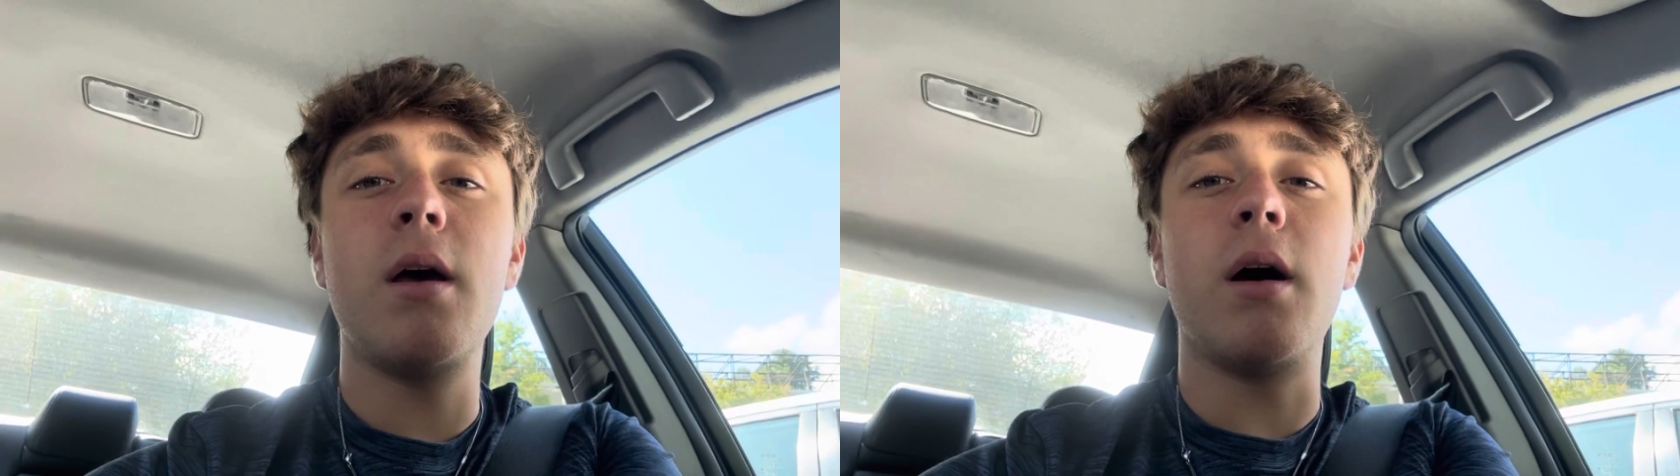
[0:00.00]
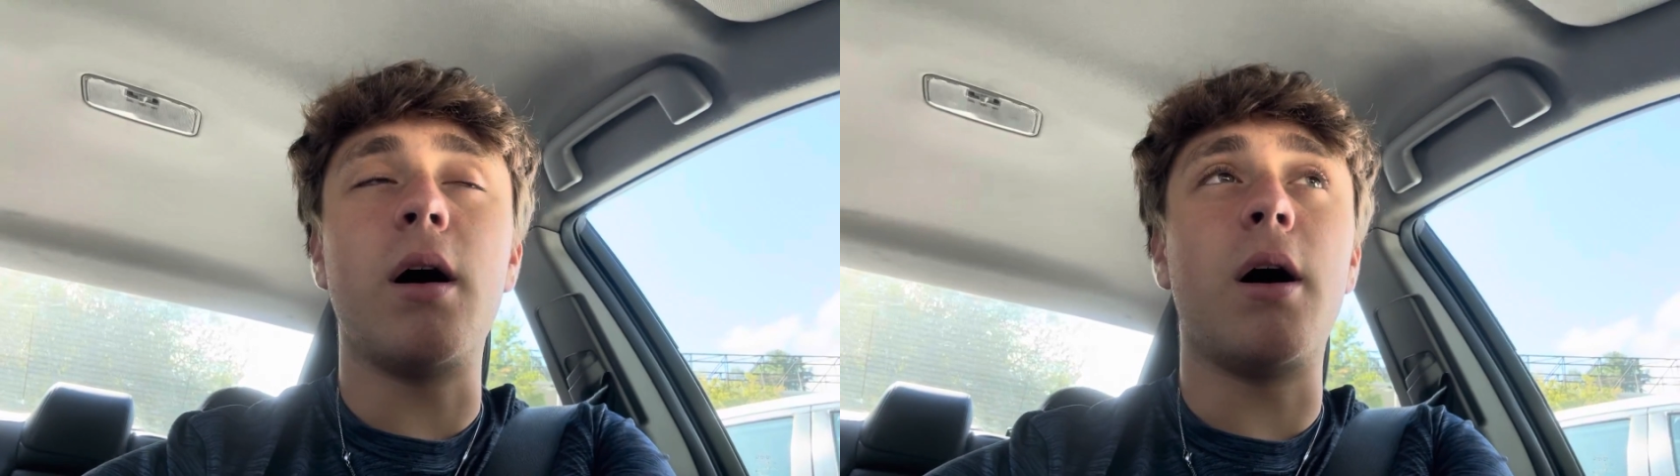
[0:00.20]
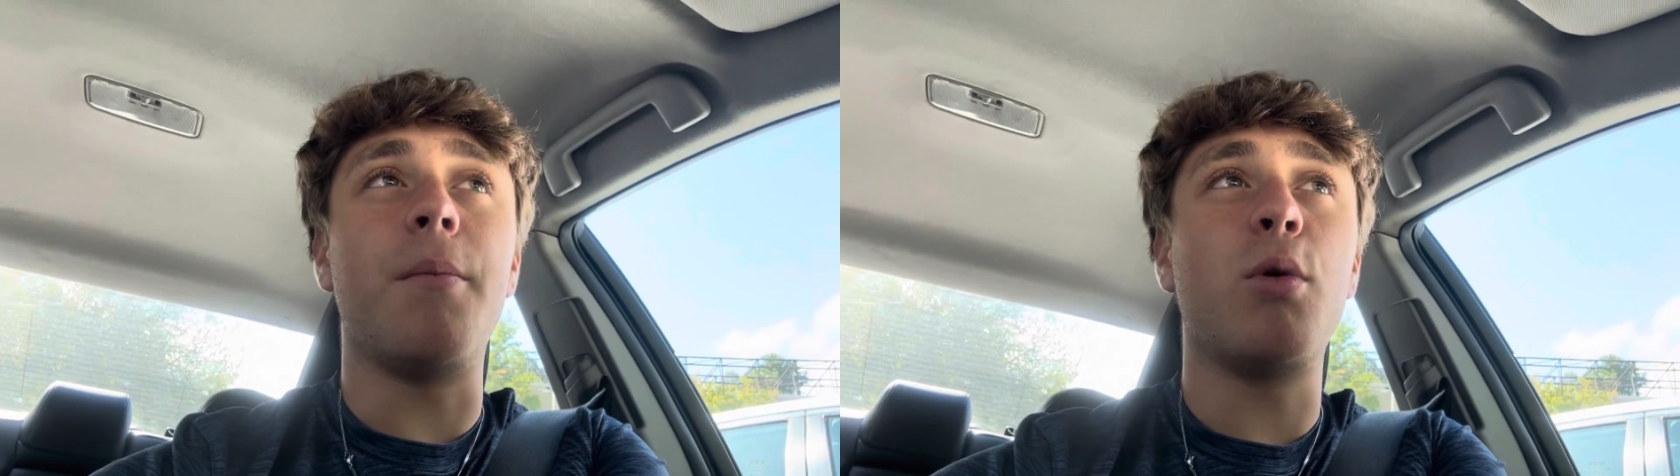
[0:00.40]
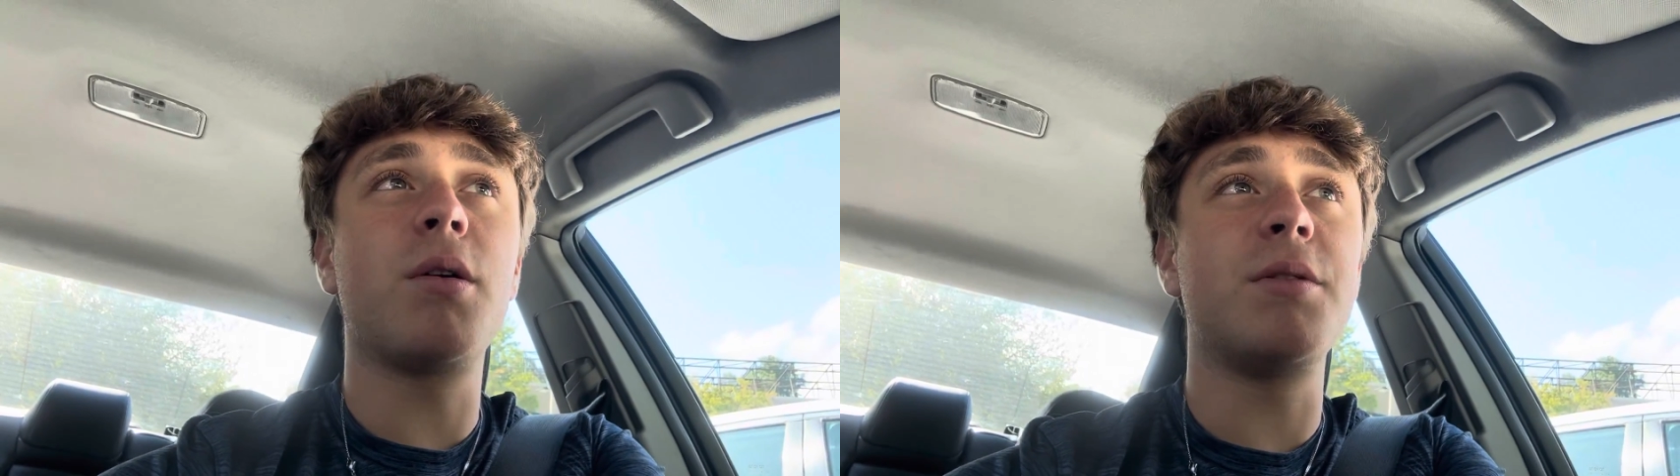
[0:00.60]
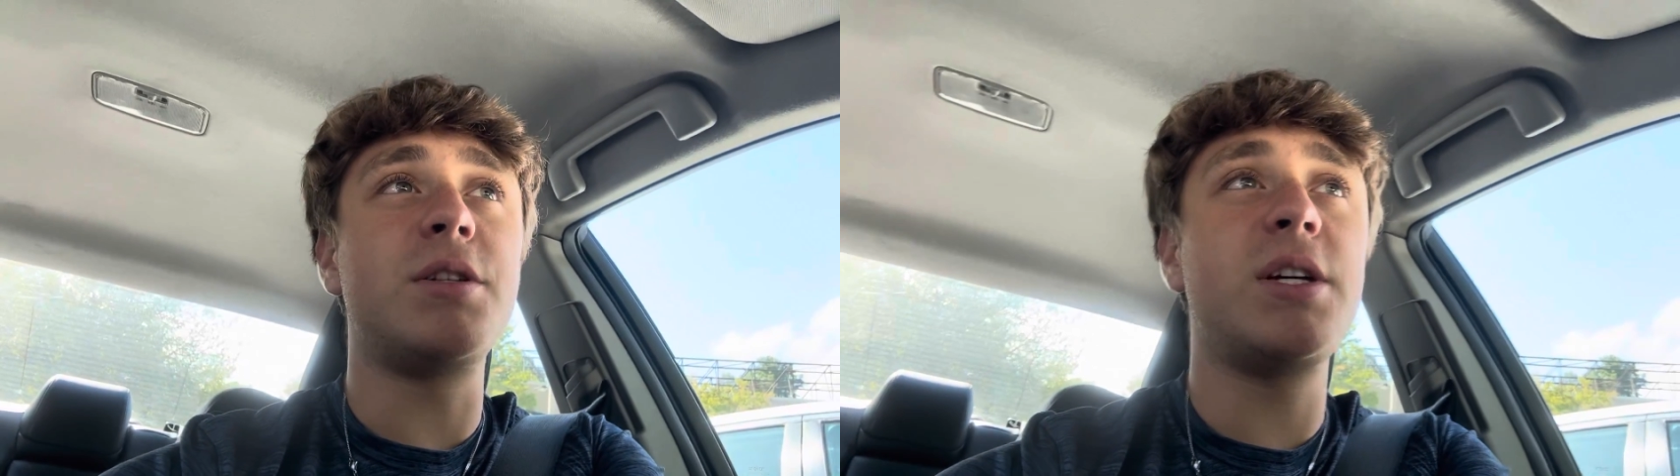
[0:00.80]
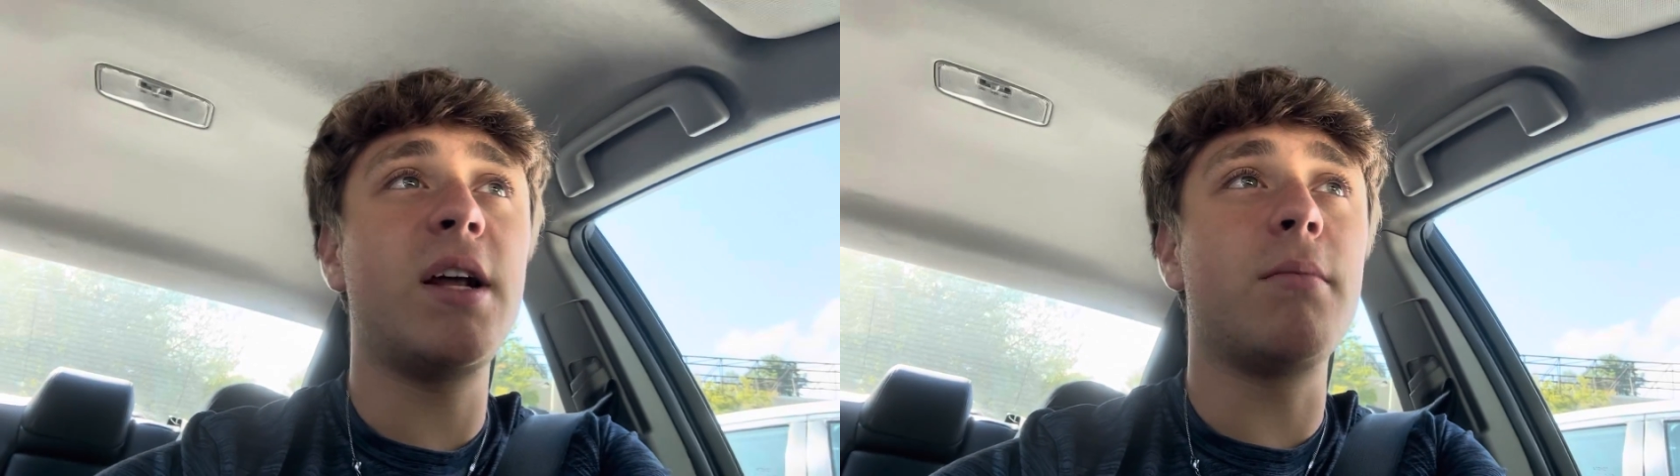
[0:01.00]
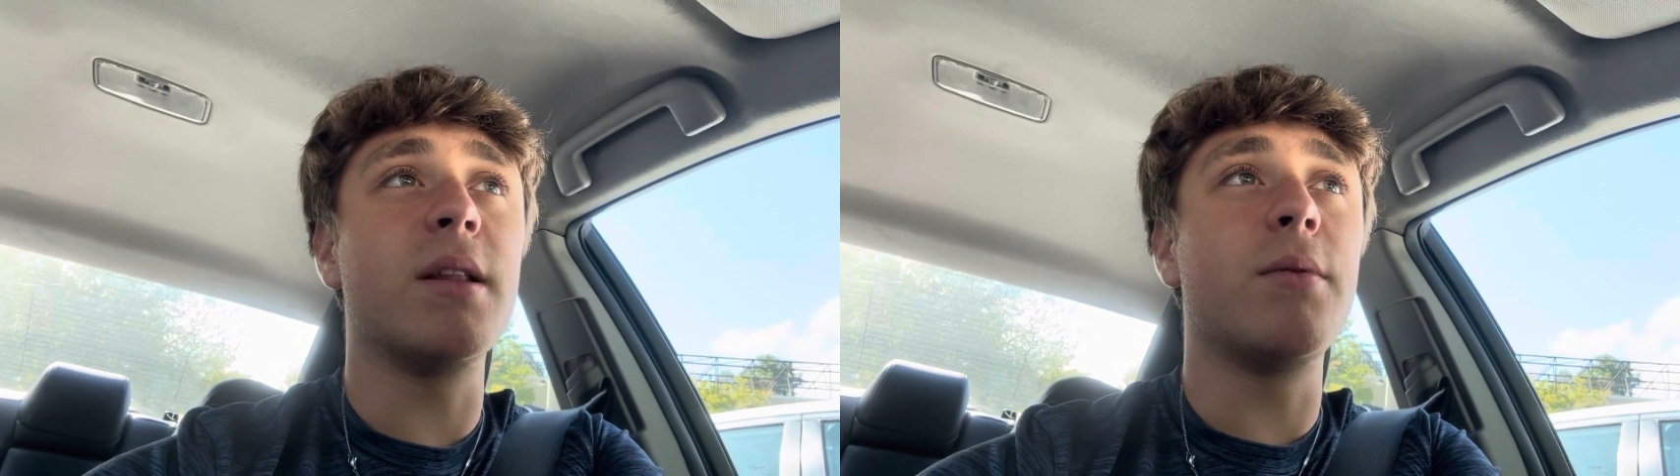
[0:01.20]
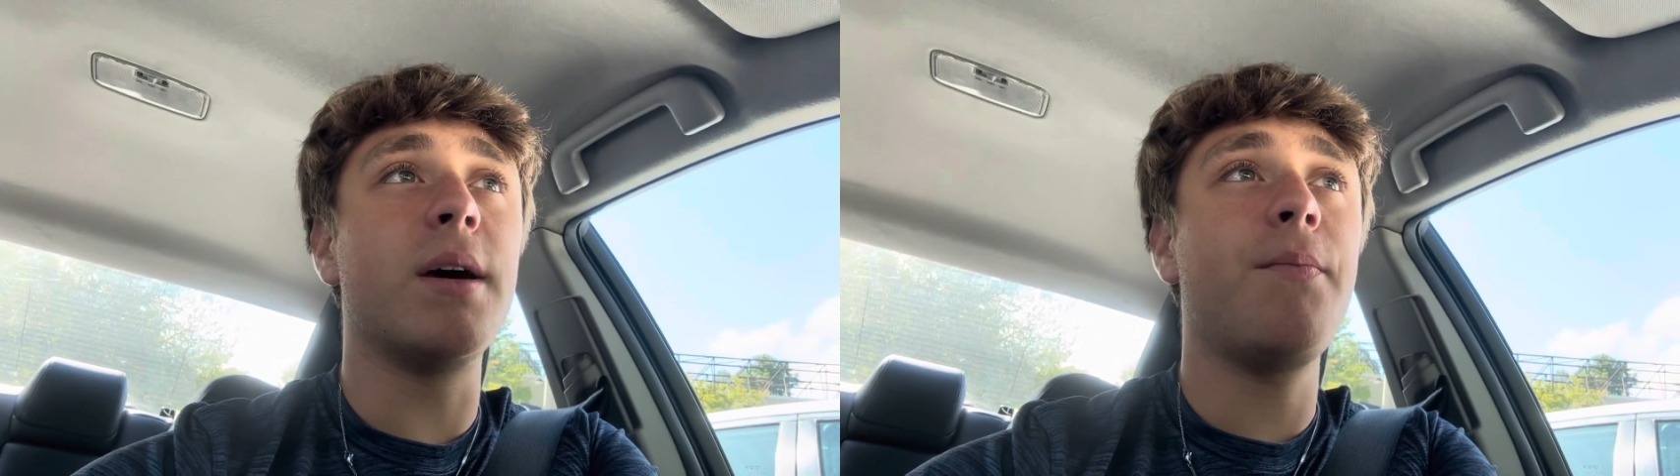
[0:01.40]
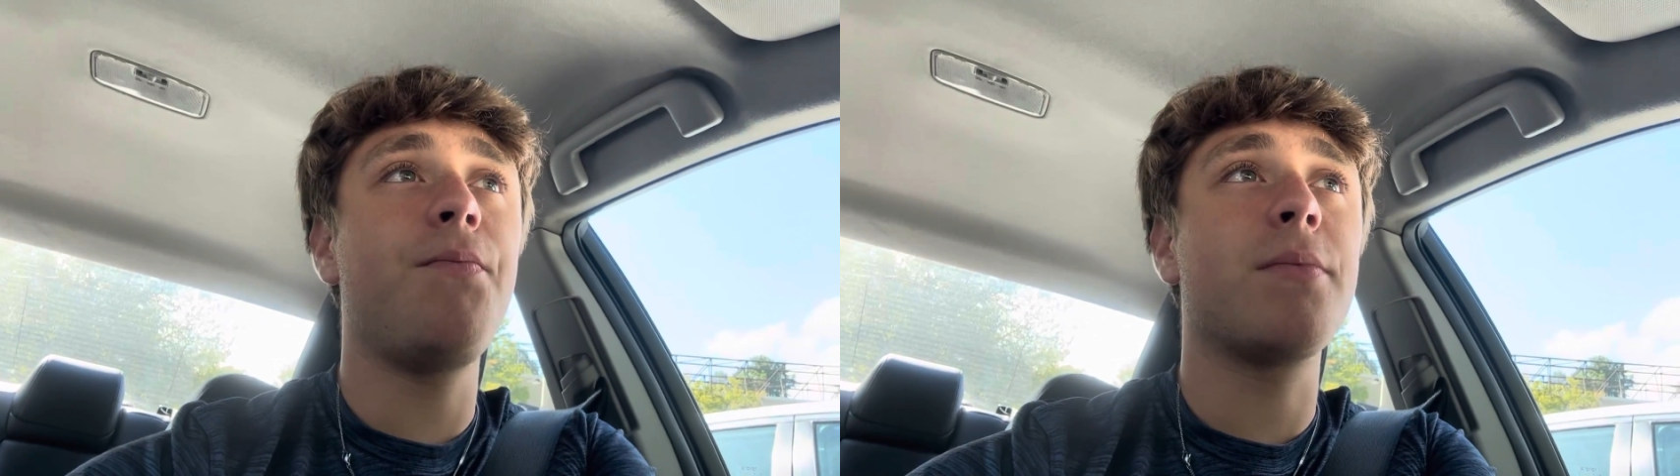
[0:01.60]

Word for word: Um, welcome to the channel, by the way.